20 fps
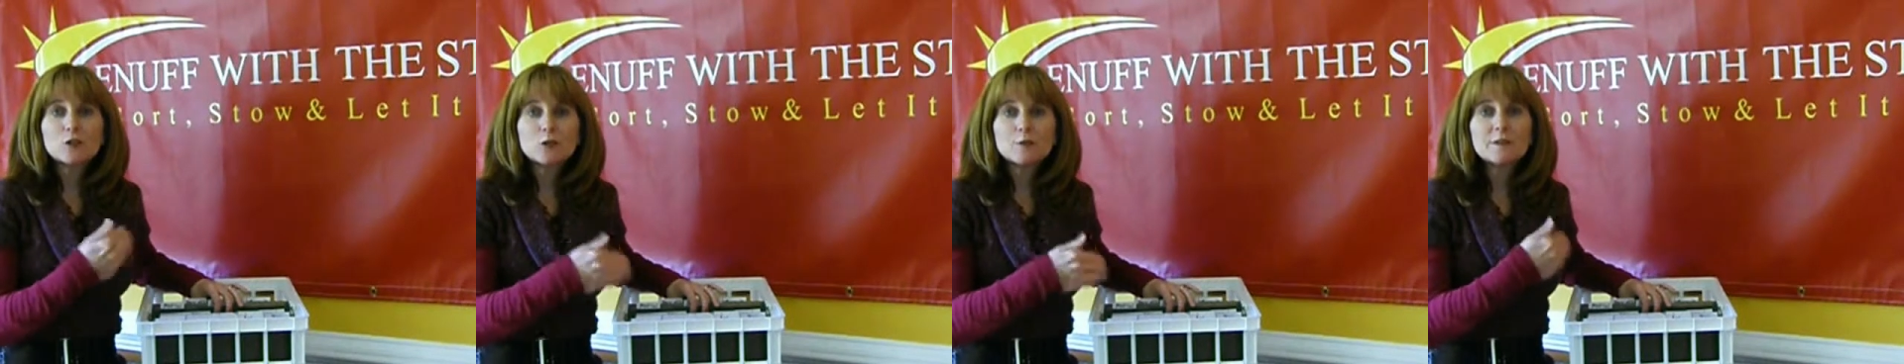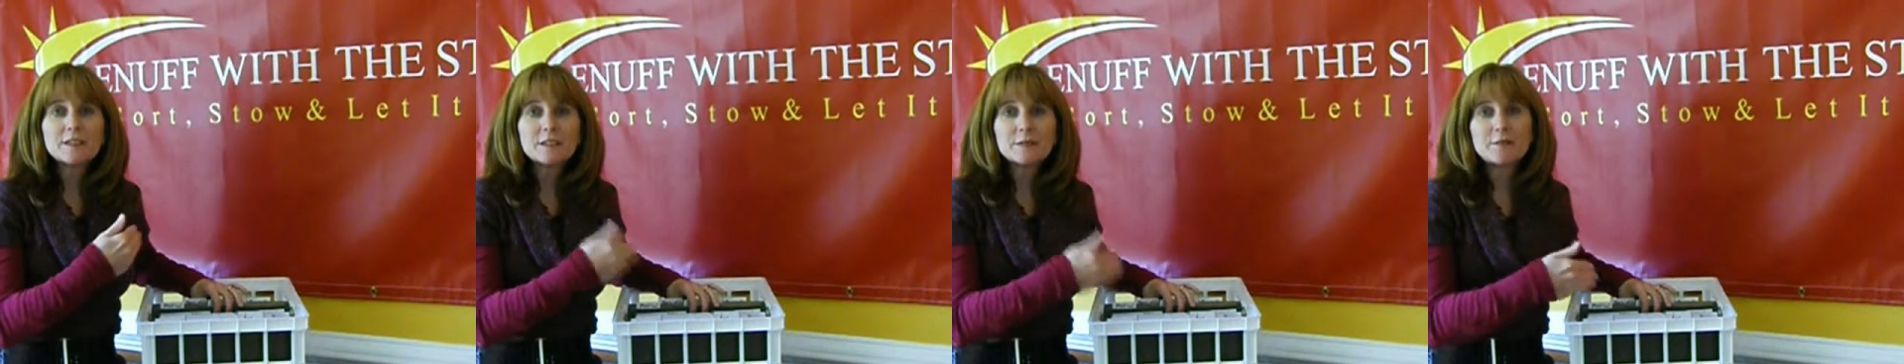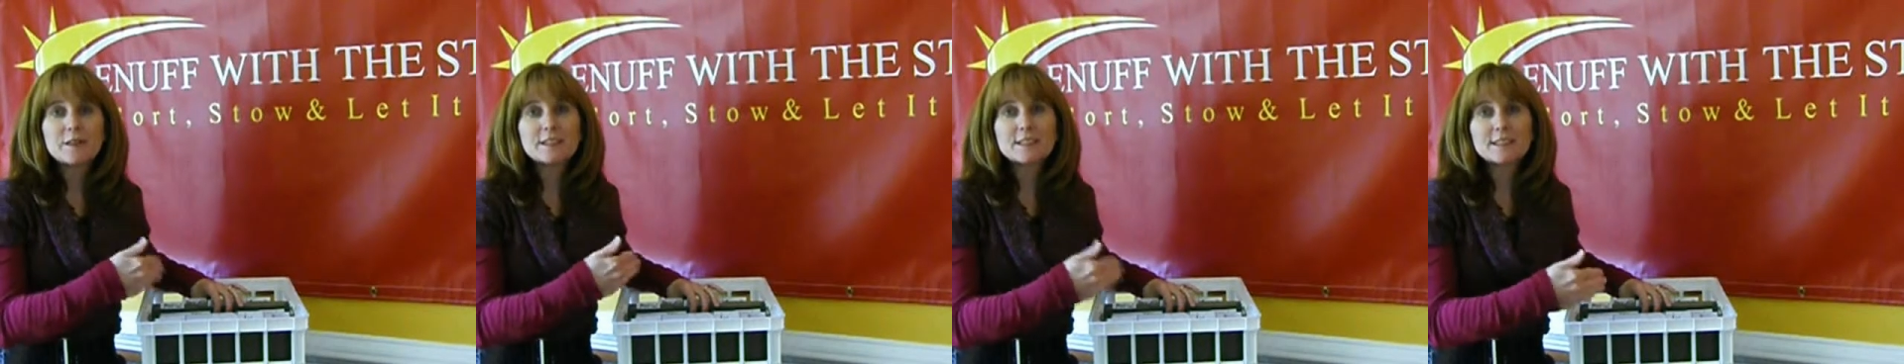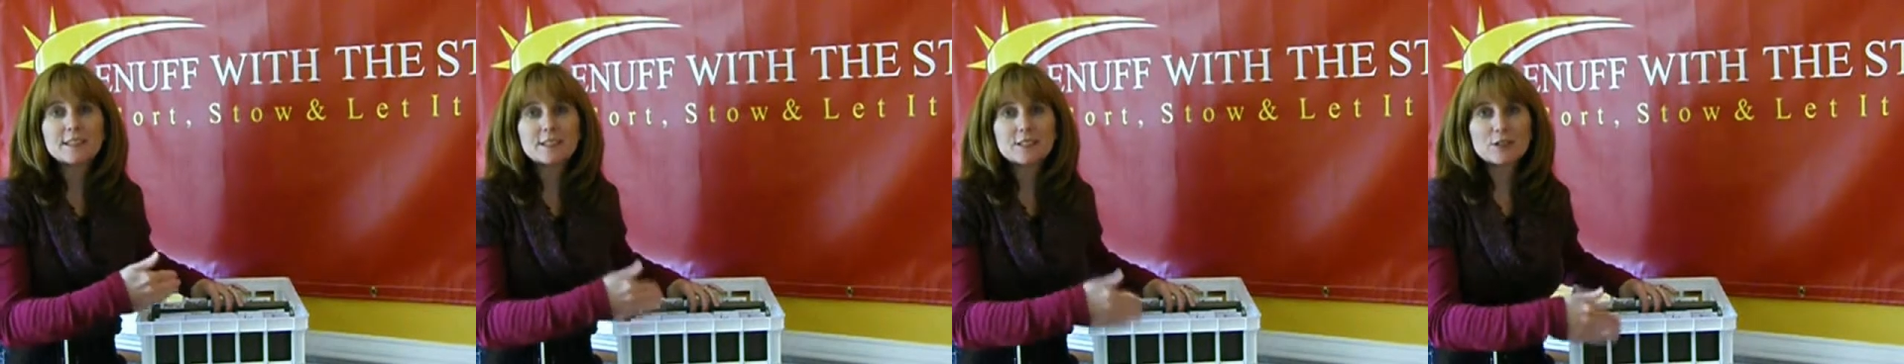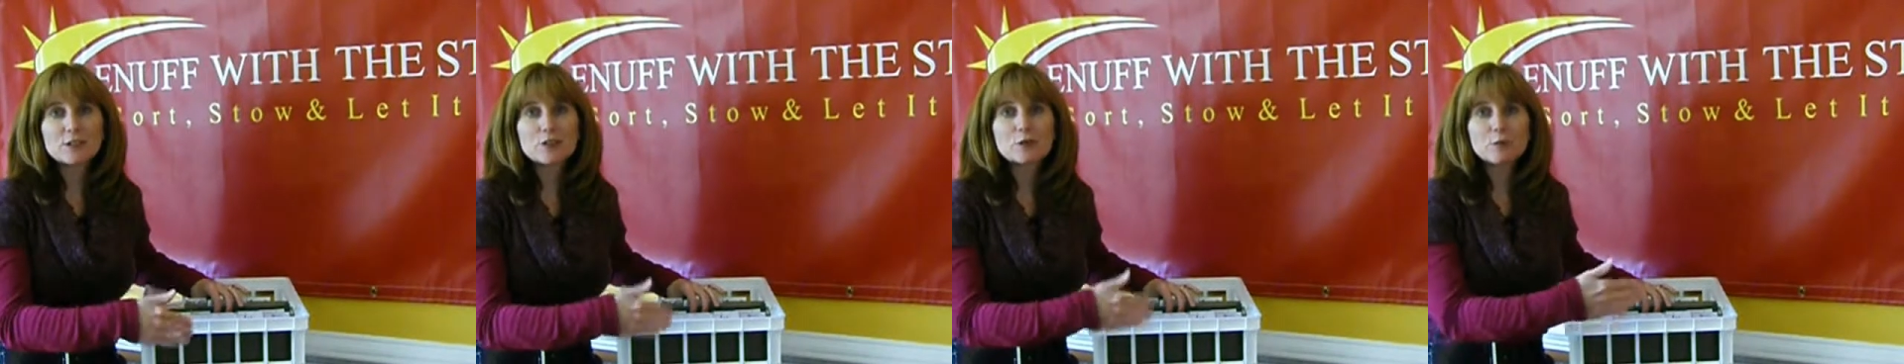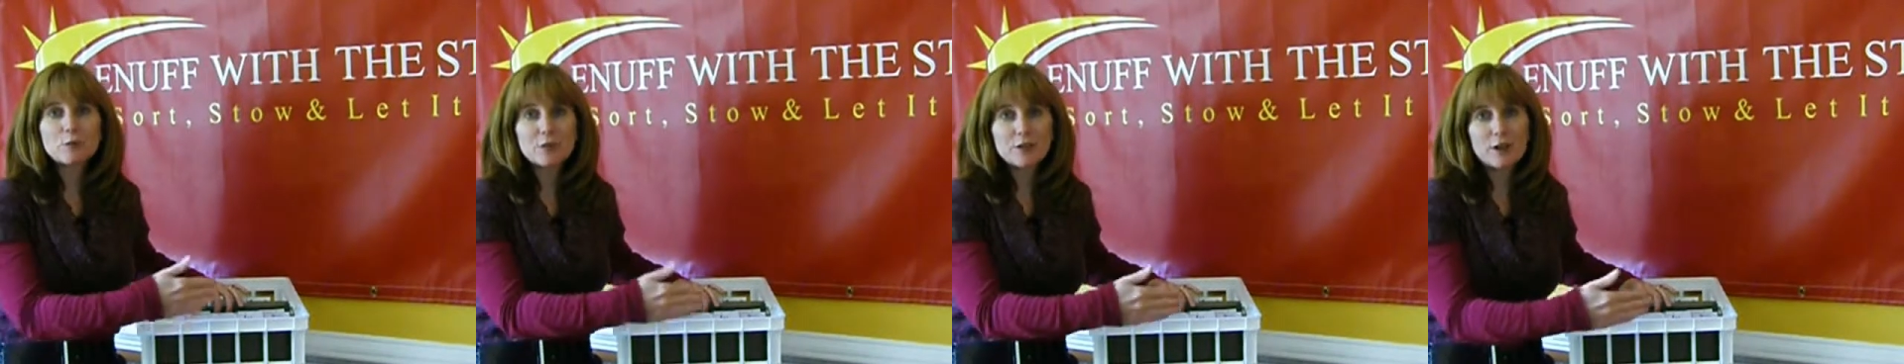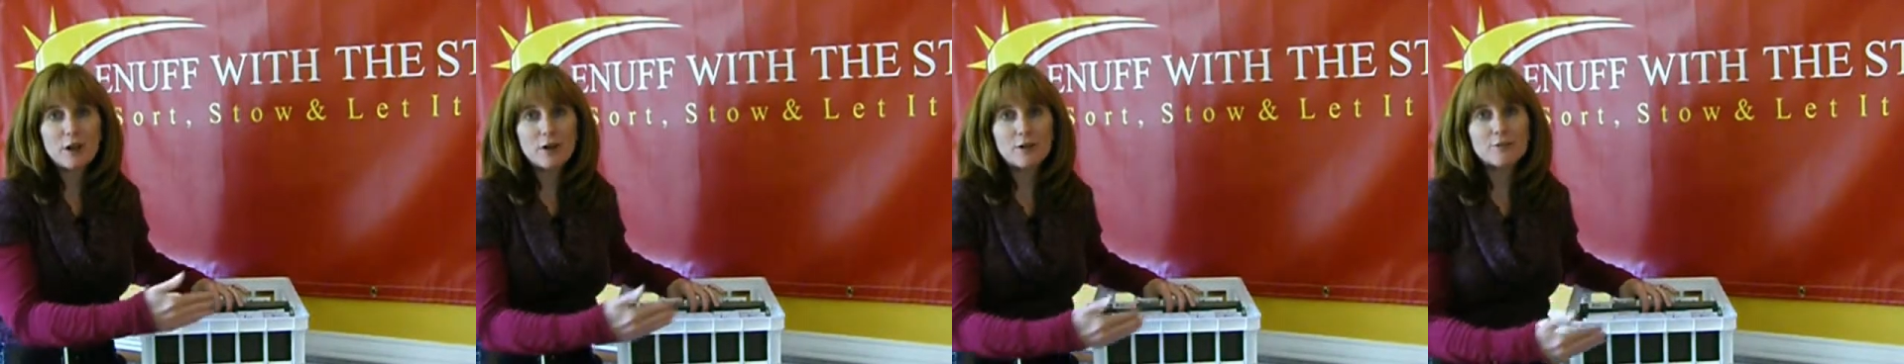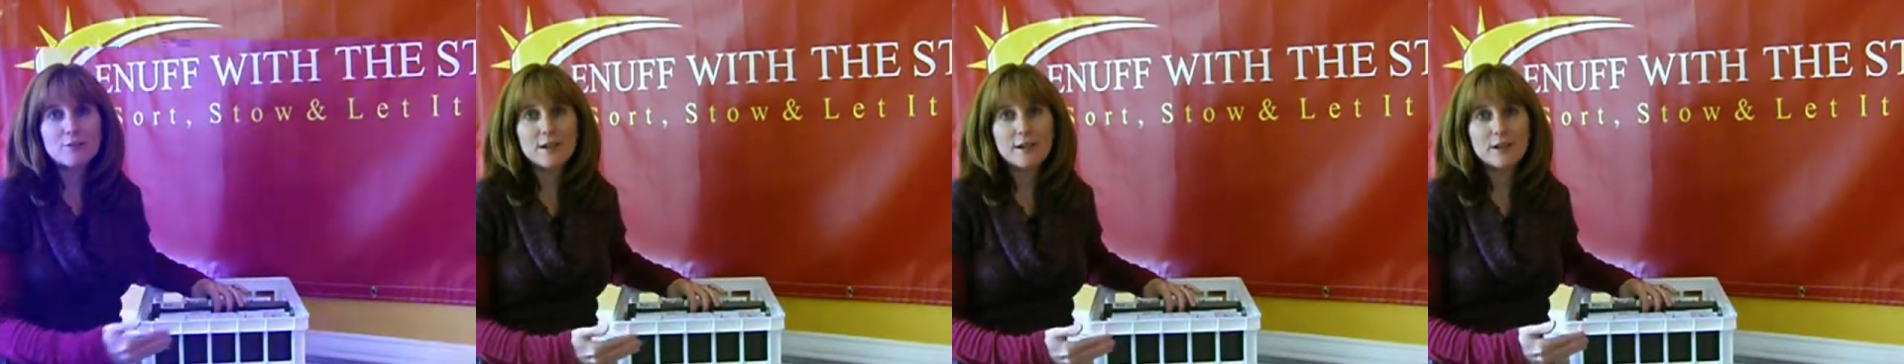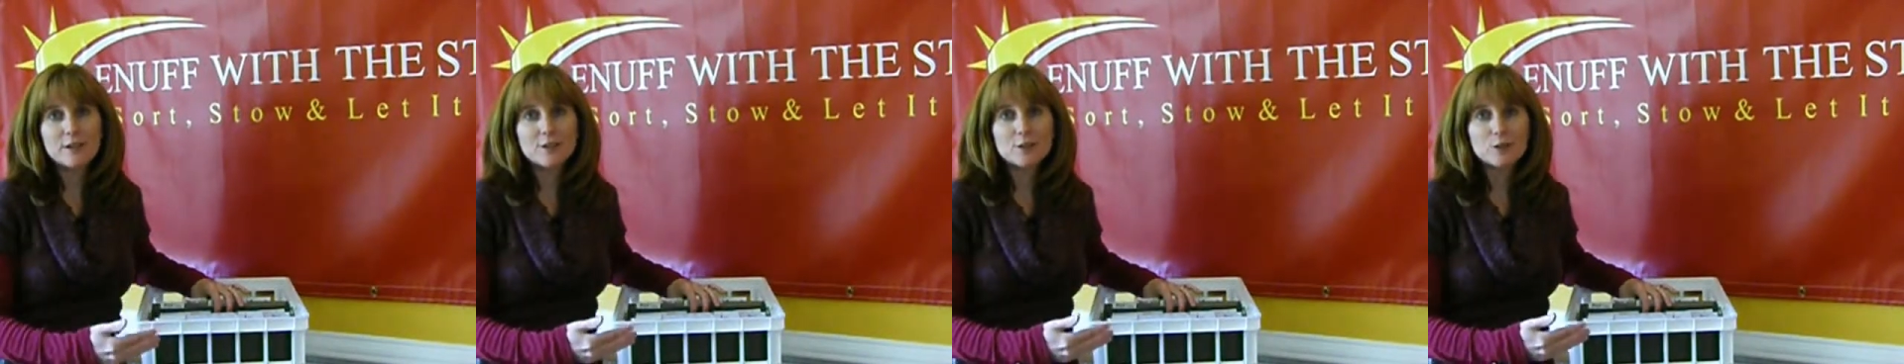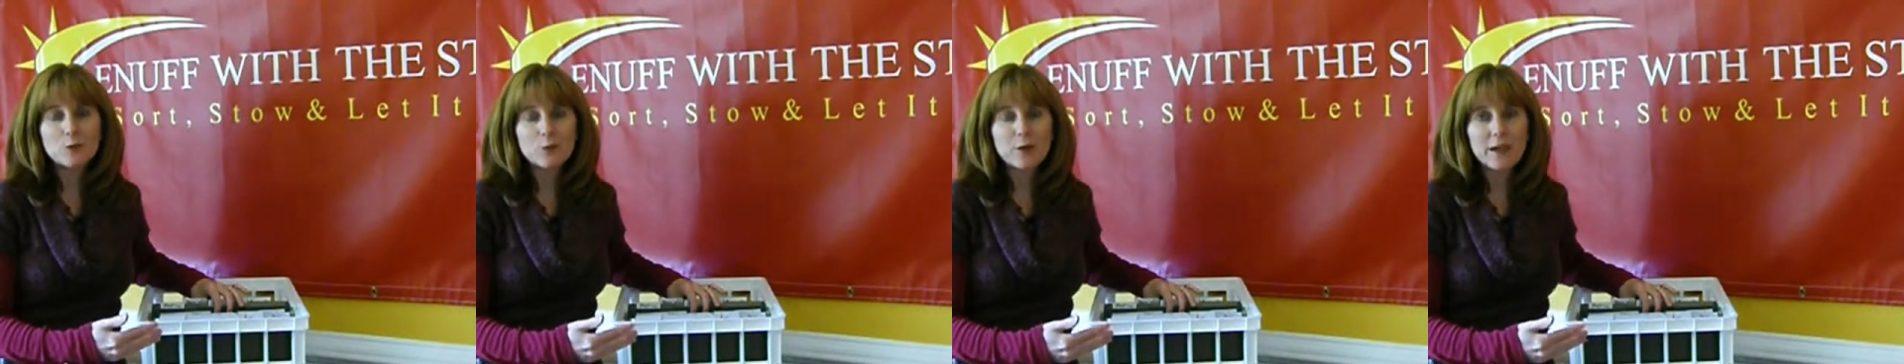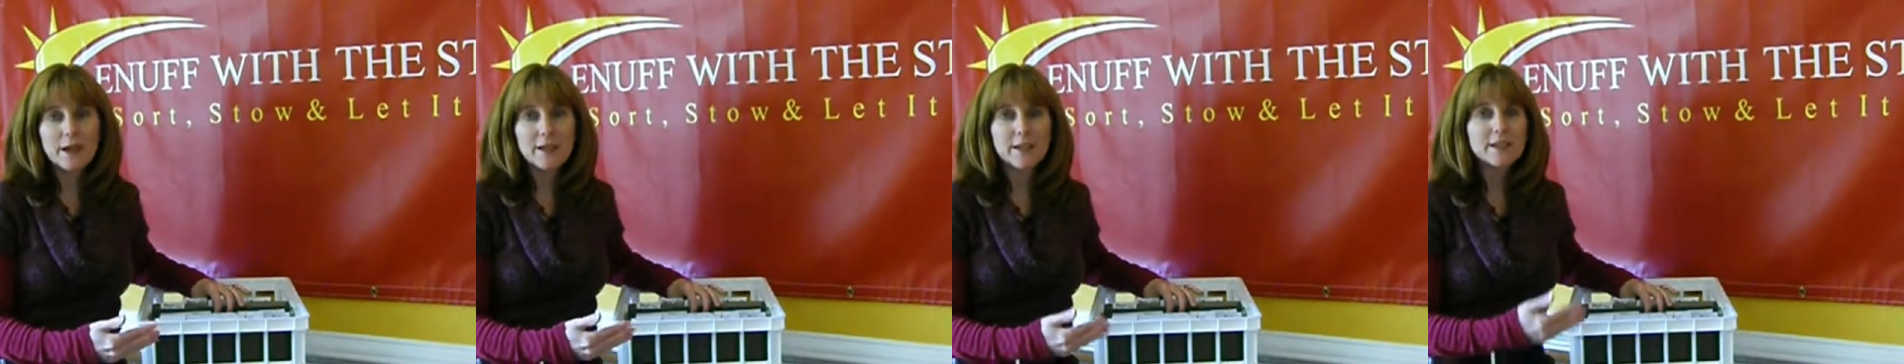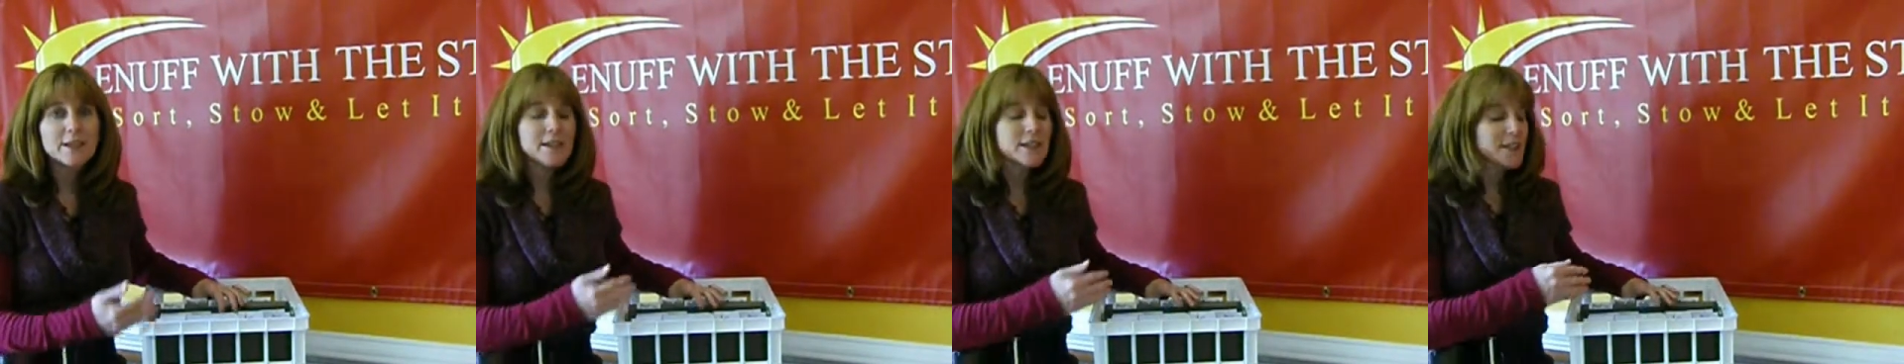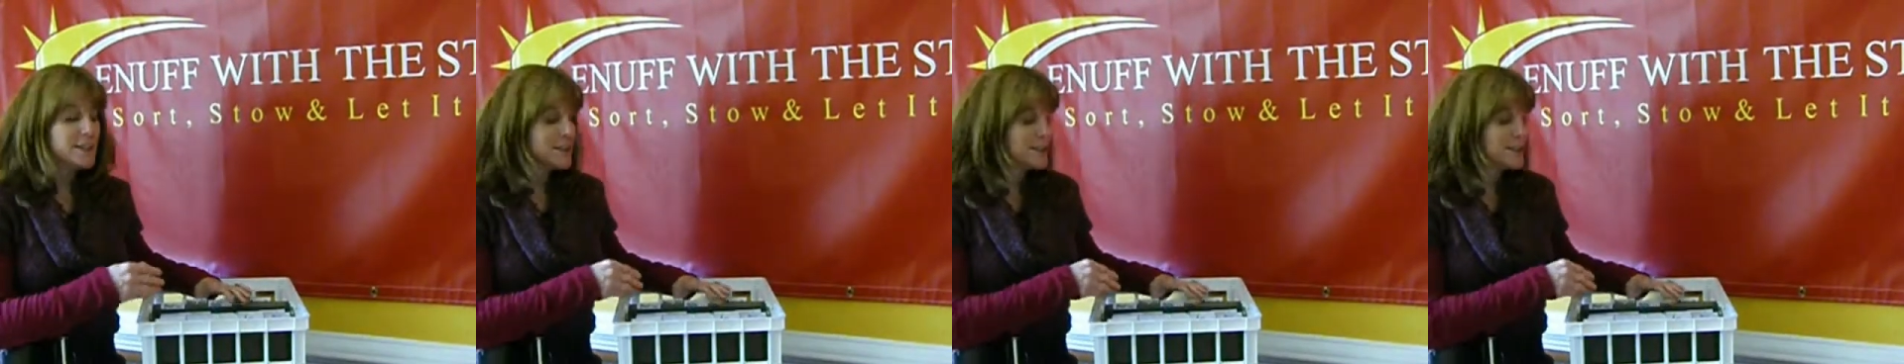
too many places to put our files away.